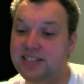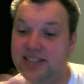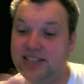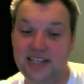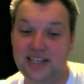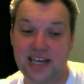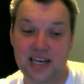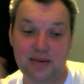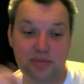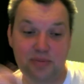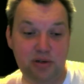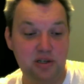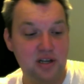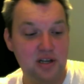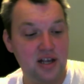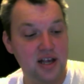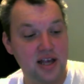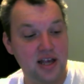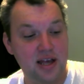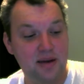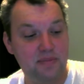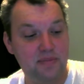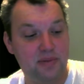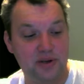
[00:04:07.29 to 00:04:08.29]
cable,
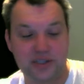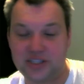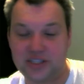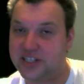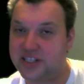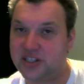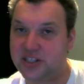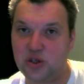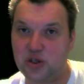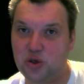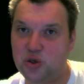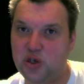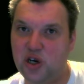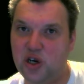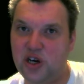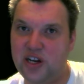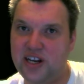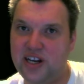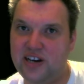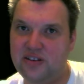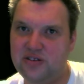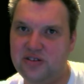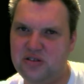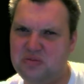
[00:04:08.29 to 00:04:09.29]
but there's no
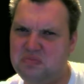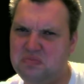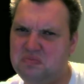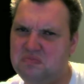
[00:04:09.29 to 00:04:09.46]
cutout.